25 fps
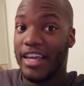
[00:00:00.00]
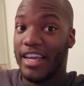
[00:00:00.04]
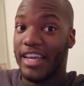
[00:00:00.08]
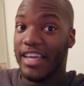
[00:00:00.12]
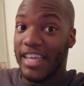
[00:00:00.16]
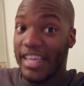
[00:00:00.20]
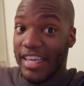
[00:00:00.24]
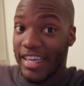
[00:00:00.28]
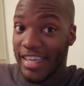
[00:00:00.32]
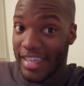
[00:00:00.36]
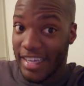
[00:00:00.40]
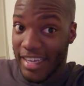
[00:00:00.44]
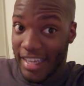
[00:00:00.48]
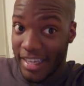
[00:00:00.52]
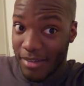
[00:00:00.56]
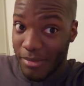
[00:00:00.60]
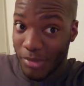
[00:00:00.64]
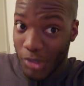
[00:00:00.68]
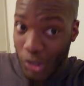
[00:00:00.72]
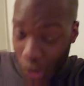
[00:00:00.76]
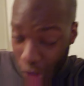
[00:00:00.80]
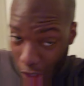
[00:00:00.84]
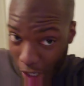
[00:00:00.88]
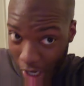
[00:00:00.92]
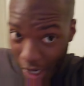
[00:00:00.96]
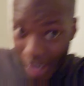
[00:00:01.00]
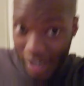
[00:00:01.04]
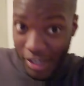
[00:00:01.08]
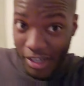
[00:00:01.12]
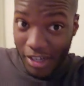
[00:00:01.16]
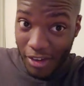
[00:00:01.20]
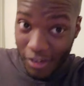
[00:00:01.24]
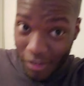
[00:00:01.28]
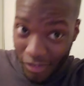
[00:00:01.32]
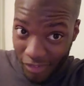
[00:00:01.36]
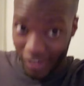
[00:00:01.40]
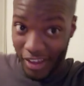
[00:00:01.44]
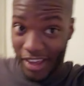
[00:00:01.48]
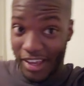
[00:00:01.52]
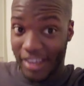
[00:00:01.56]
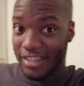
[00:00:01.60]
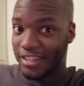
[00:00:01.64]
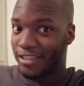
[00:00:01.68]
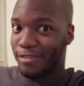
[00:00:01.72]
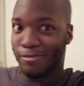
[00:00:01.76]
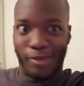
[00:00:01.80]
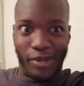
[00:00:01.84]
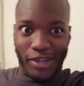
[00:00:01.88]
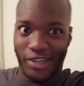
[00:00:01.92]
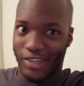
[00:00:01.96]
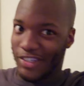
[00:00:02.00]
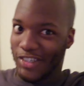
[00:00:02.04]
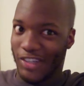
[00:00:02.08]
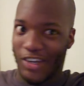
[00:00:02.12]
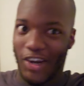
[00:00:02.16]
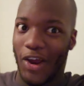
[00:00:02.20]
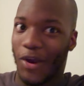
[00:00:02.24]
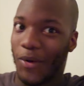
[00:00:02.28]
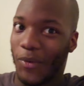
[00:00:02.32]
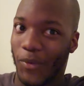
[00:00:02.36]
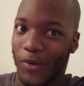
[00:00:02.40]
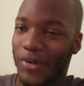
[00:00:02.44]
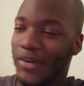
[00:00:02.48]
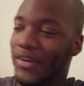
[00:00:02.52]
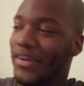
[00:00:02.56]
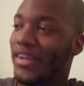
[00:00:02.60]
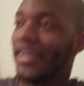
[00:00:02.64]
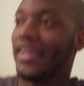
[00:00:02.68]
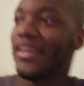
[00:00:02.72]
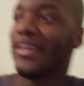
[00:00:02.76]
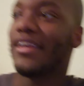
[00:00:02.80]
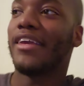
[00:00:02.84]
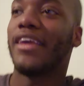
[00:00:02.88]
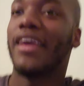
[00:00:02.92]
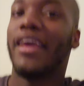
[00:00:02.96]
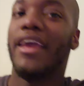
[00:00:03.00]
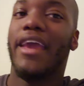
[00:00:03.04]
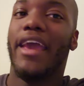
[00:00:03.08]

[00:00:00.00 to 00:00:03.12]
he keeps trying to phase, but it's not working.